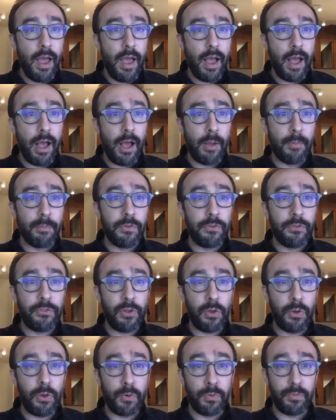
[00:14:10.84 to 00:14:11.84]
Um,
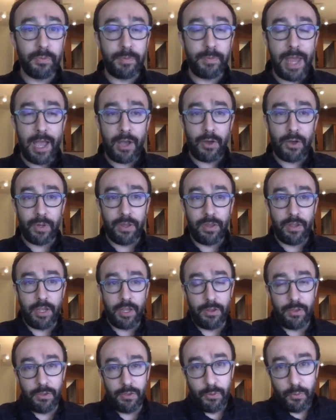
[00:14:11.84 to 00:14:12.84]
so now in,
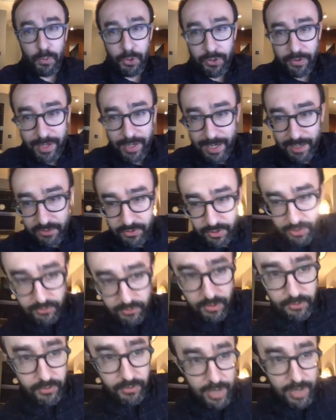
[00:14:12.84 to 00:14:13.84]
in the world that actually
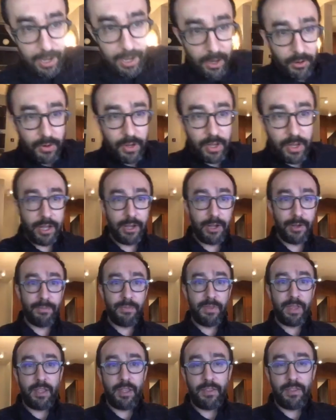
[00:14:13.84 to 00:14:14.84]
exists now,
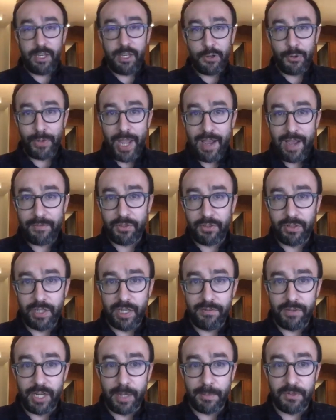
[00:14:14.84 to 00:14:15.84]
um, they, they don't have to
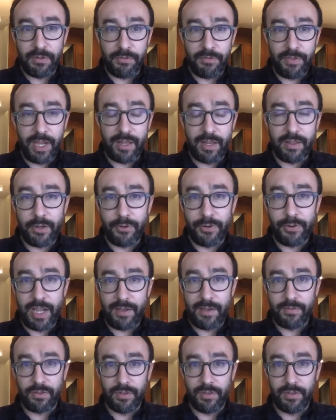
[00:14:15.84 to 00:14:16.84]
leave it up to fate. They don't
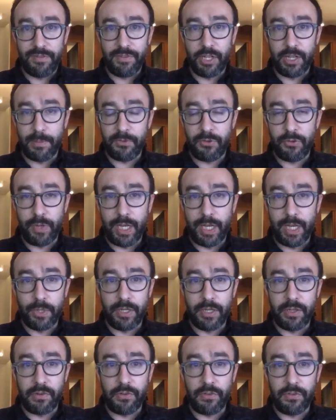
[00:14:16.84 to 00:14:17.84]
have to leave it up to
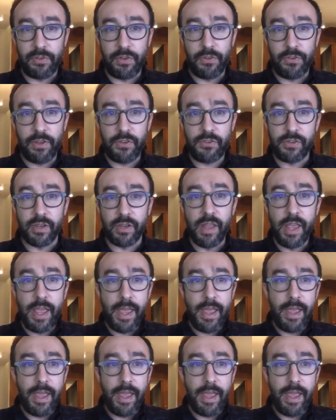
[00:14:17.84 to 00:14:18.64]
anyone else's decision.